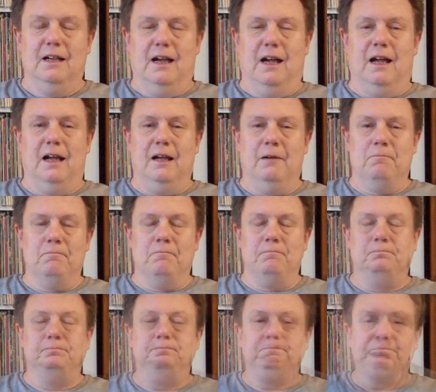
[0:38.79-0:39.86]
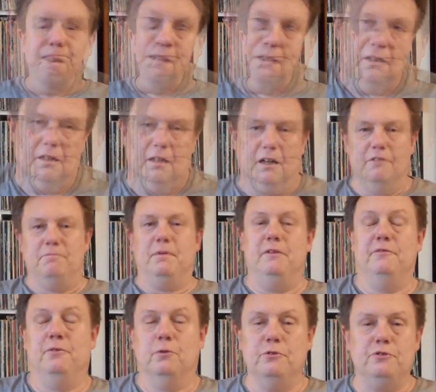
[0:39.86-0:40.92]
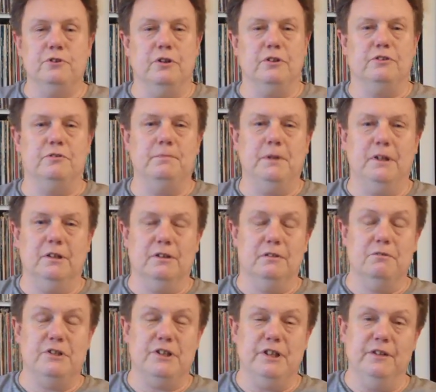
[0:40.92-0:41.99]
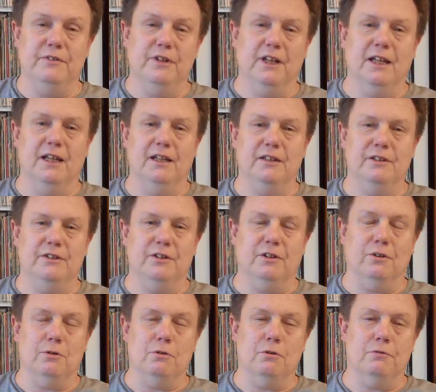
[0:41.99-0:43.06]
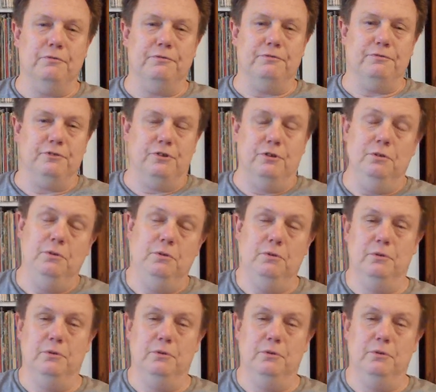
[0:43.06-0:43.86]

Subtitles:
I've been fortunate to be on the receiving end of two